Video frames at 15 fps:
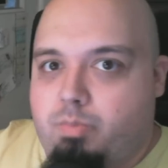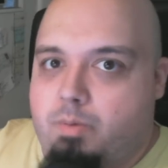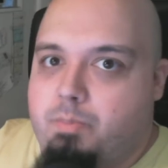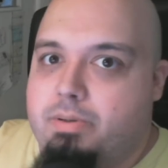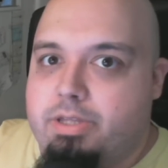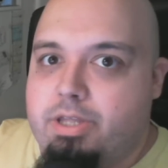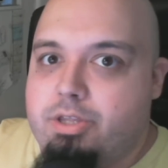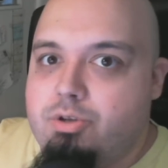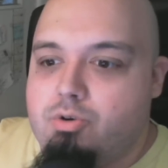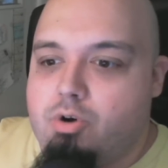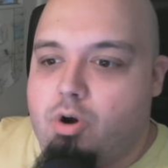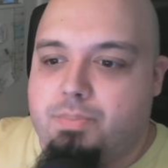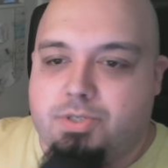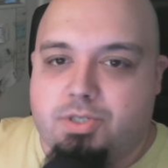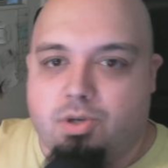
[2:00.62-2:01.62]
to people in
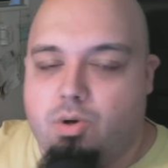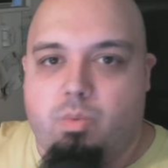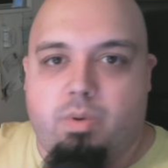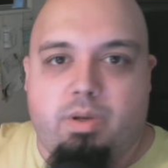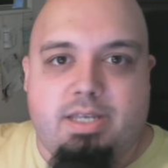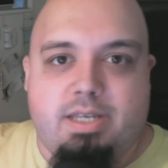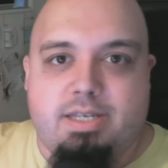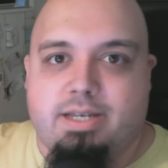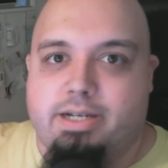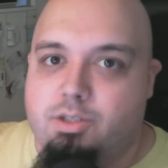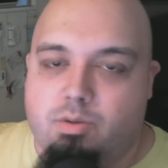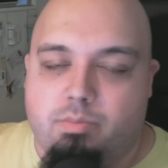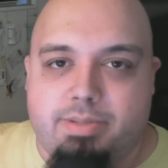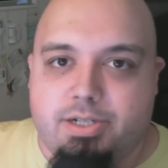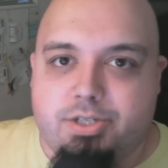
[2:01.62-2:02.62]
Europe, so we
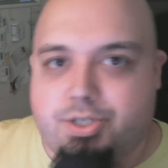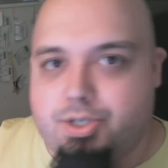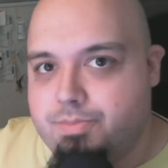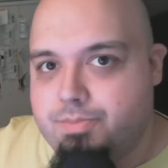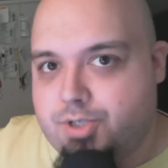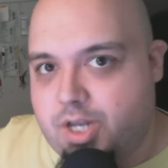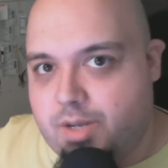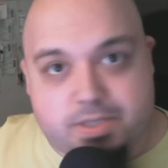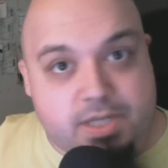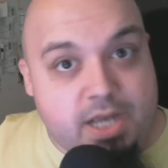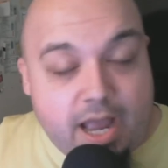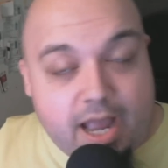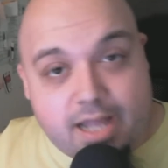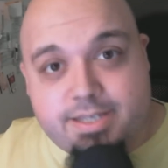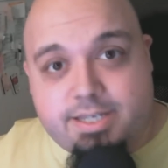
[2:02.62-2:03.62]
decided to build some
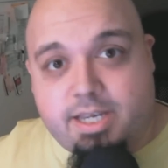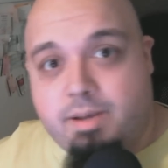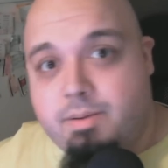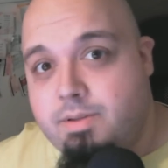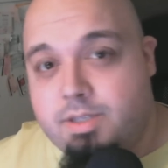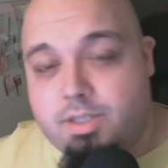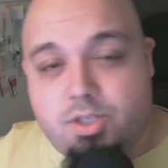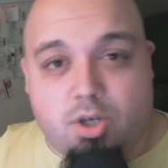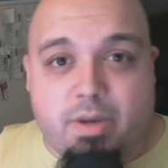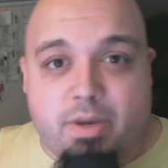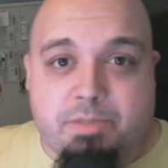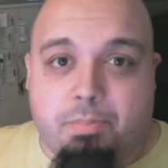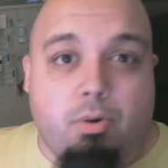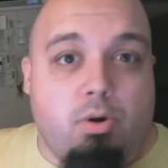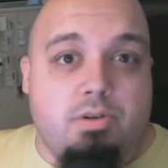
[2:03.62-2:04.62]
ships and send
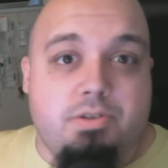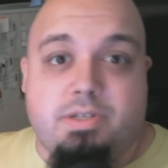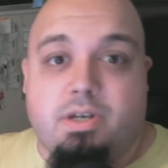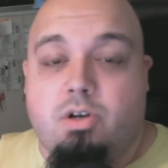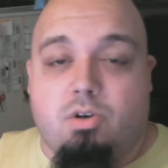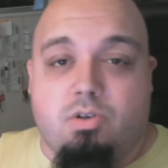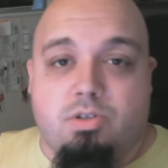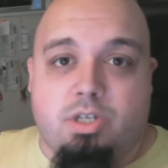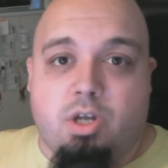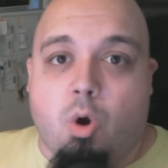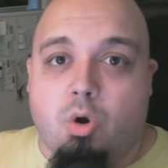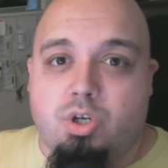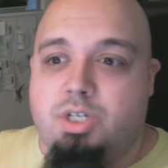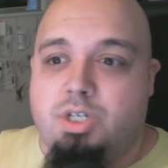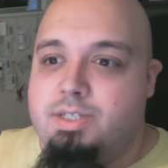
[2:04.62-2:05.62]
some explorers across
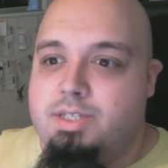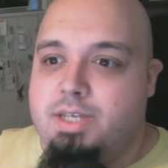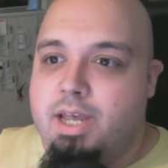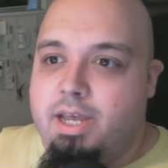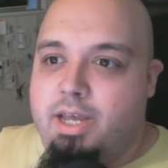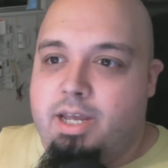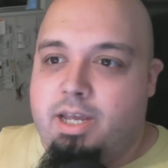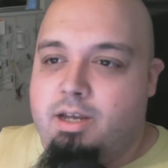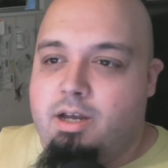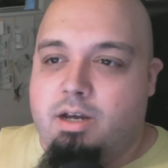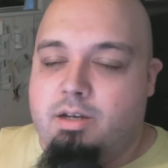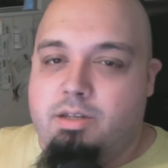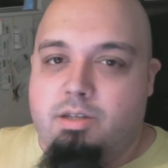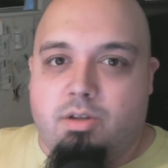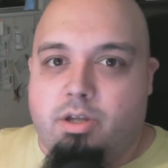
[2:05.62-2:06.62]
the oceans
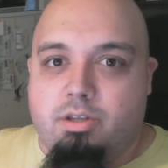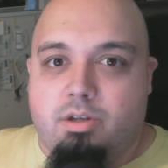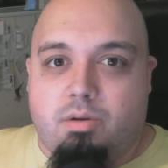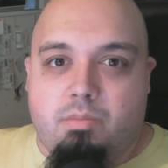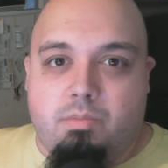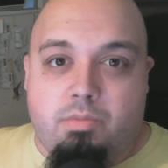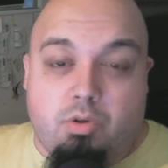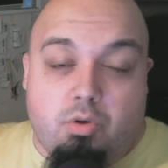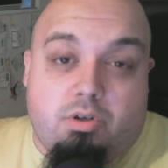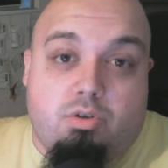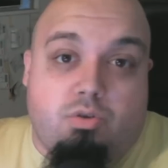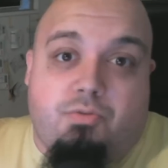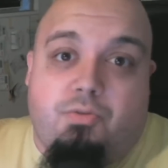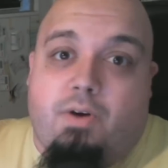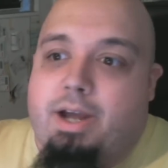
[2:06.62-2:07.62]
in
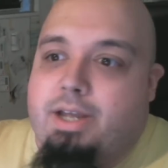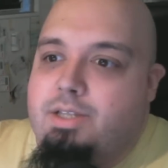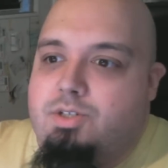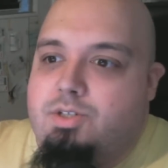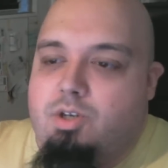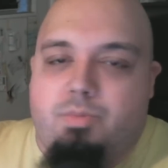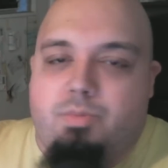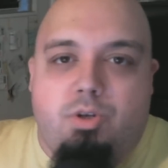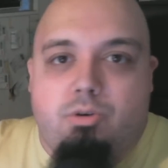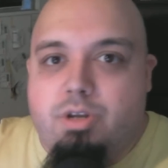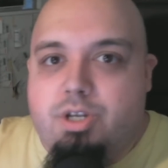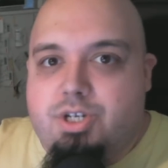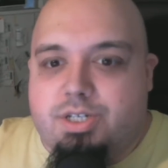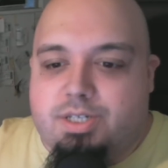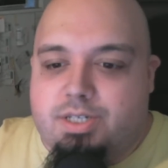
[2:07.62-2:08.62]
order to find some
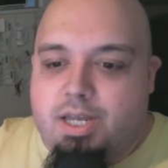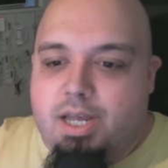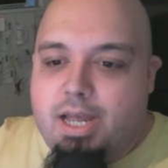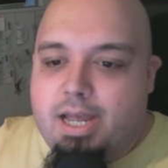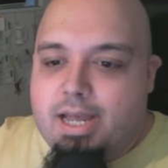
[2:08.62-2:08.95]
new riches.